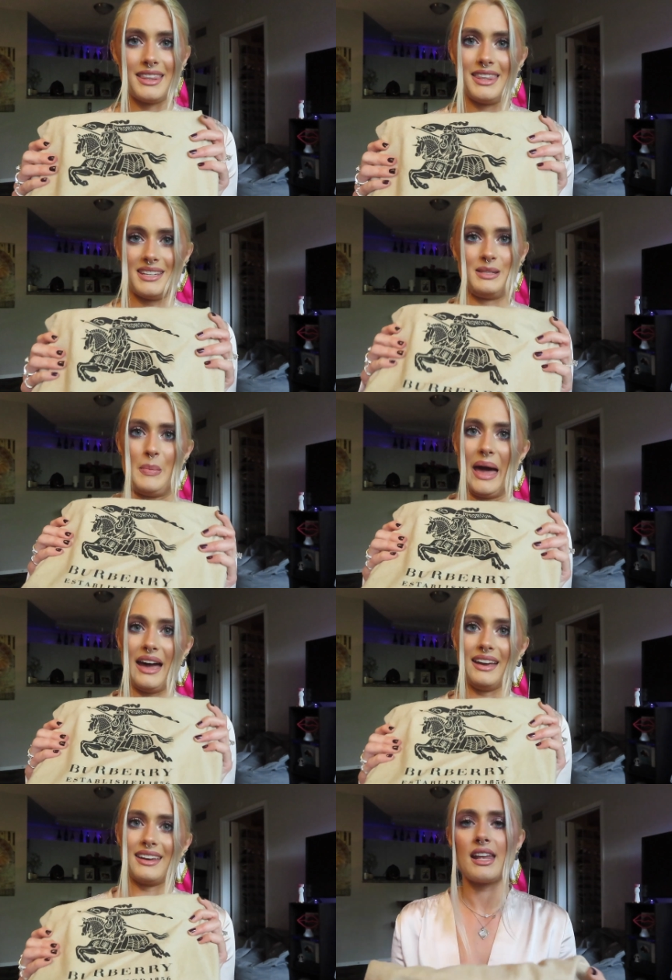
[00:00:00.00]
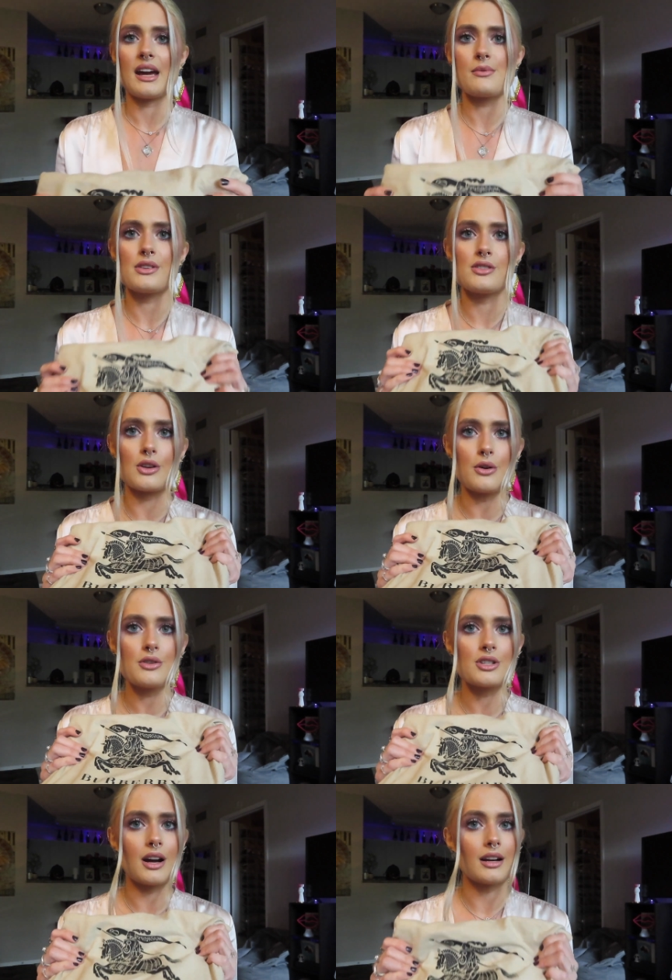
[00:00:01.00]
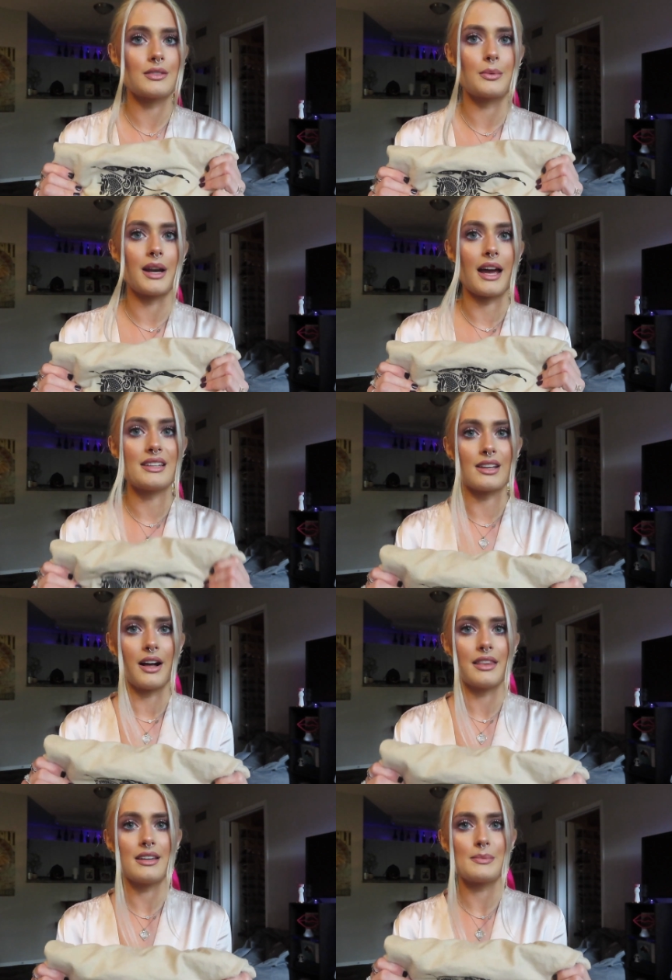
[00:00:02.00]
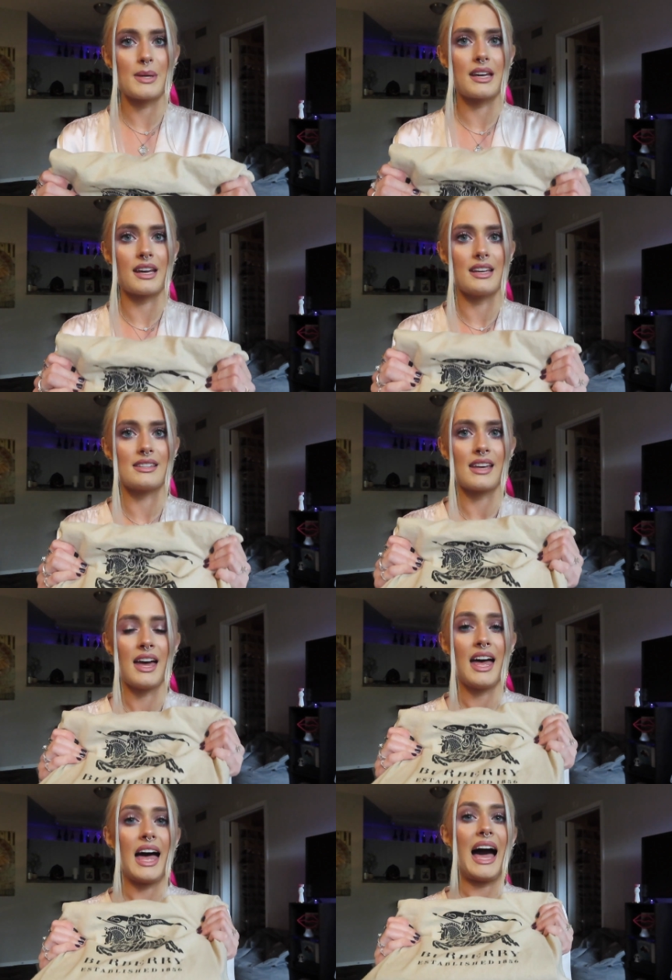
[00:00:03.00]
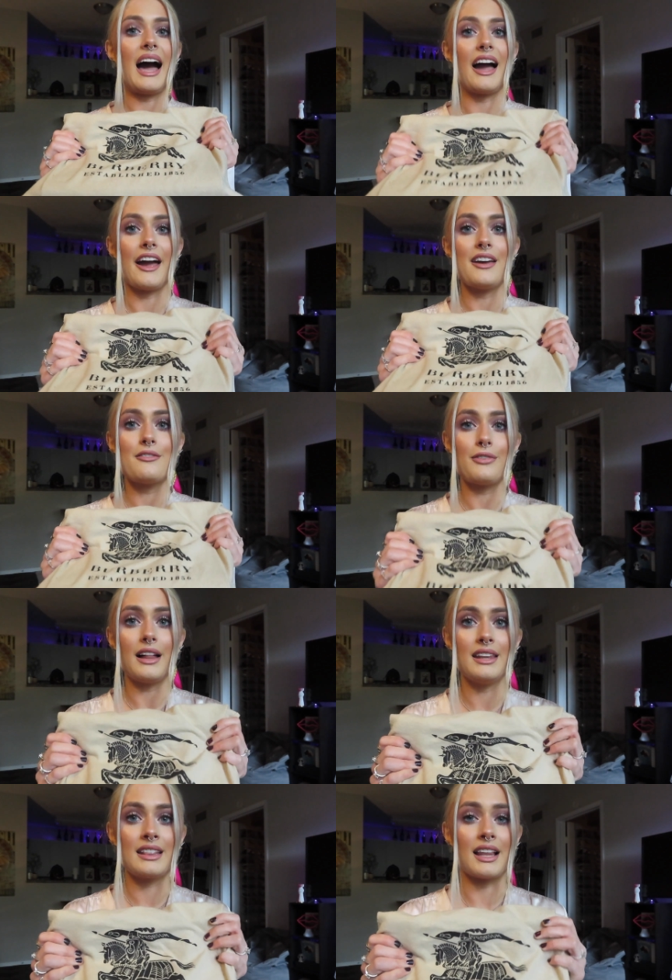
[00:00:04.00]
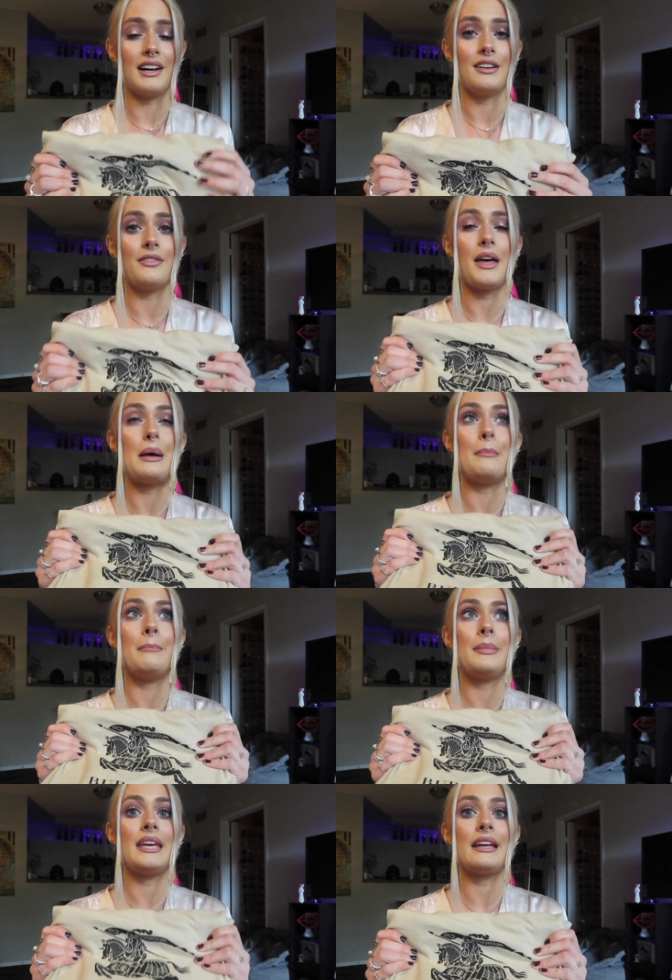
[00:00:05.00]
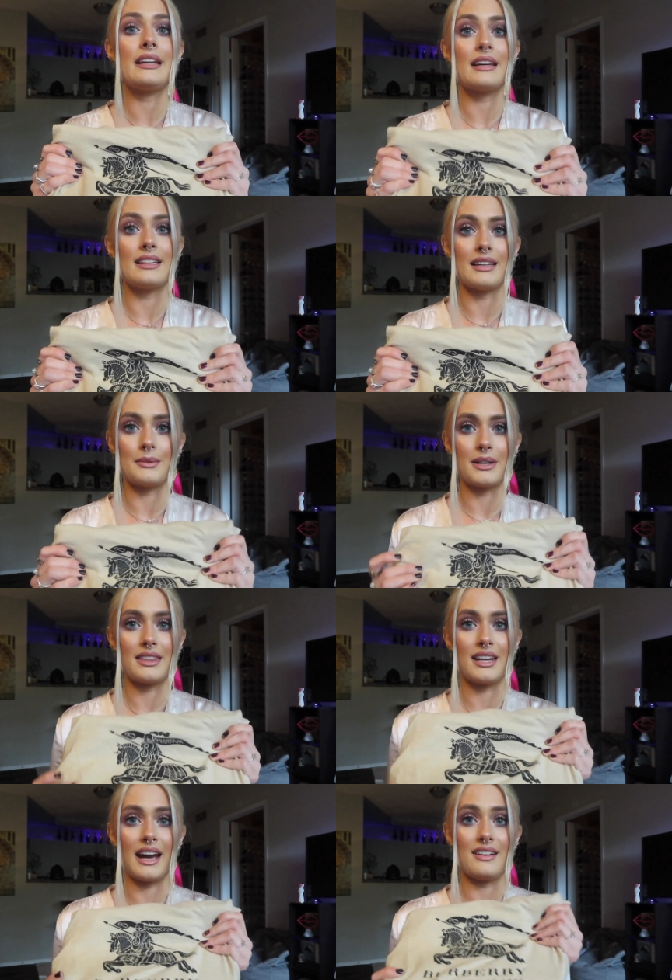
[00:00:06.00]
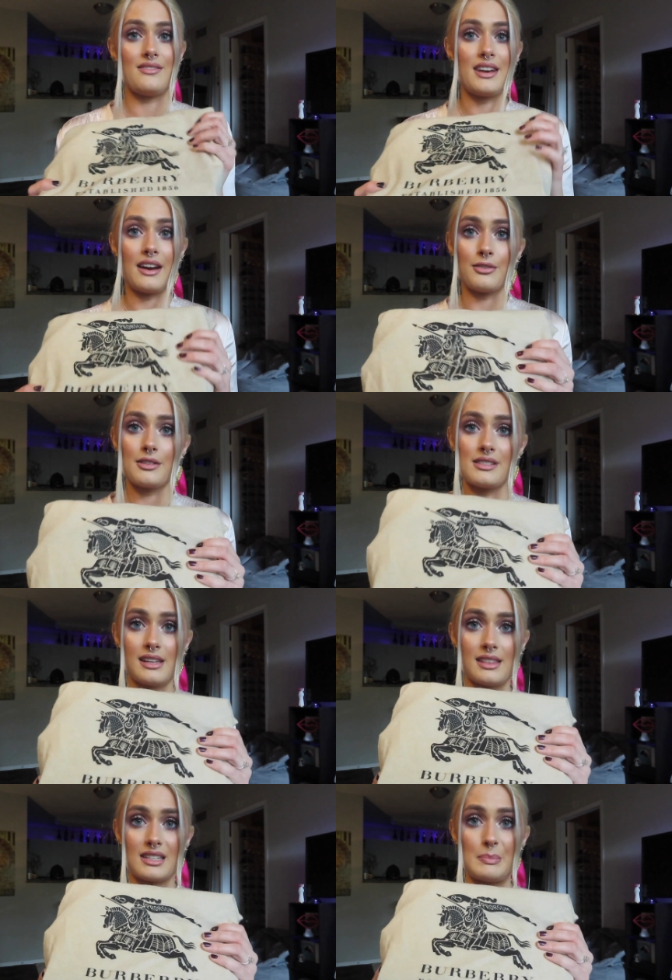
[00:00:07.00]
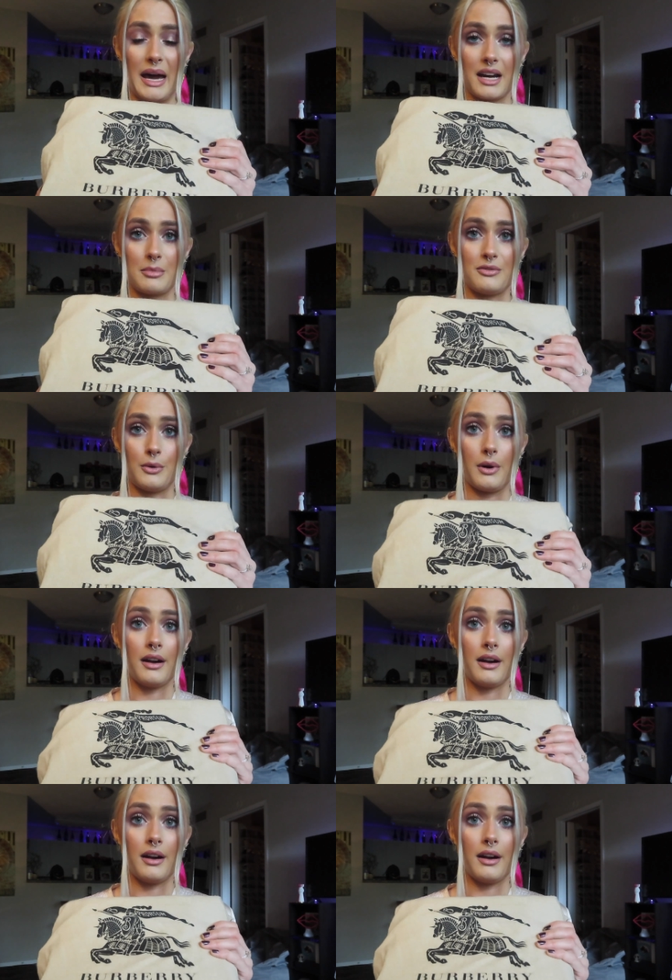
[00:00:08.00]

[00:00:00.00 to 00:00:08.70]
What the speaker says: this bag, and I was so shocked when I saw this because I fell in love immediately with it. I'd never seen this bag before,